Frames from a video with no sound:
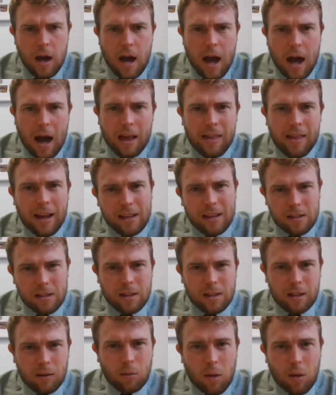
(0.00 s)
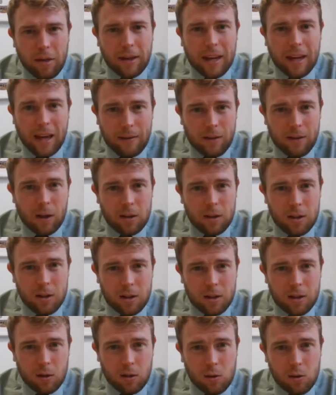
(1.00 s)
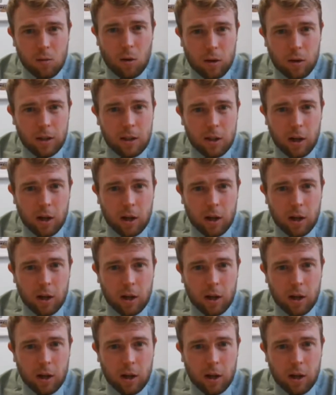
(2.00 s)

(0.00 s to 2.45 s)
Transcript: And that's, one of the key advantages of the Swan is,